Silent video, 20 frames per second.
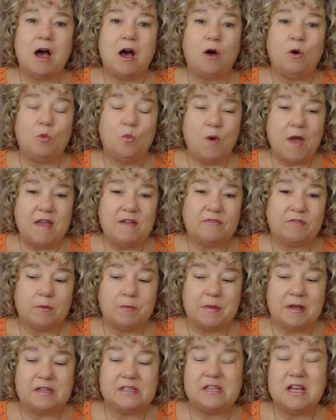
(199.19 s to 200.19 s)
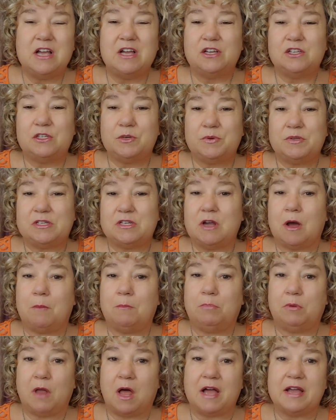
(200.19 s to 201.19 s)
away from us so it's
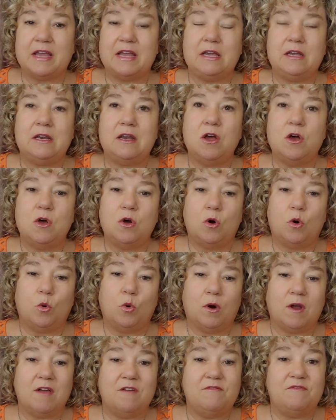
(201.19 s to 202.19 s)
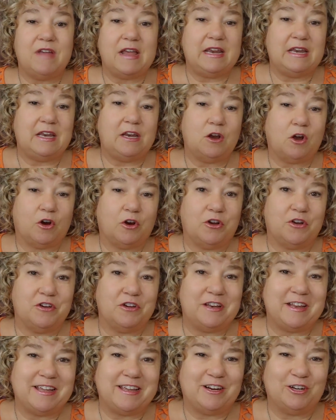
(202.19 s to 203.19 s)
not blocking or evading our
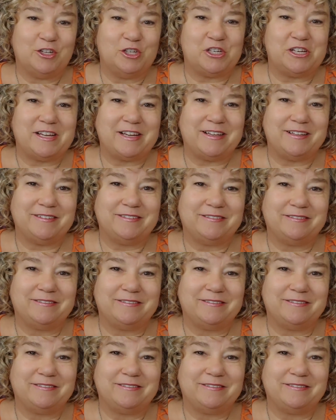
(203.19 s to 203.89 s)
good energy.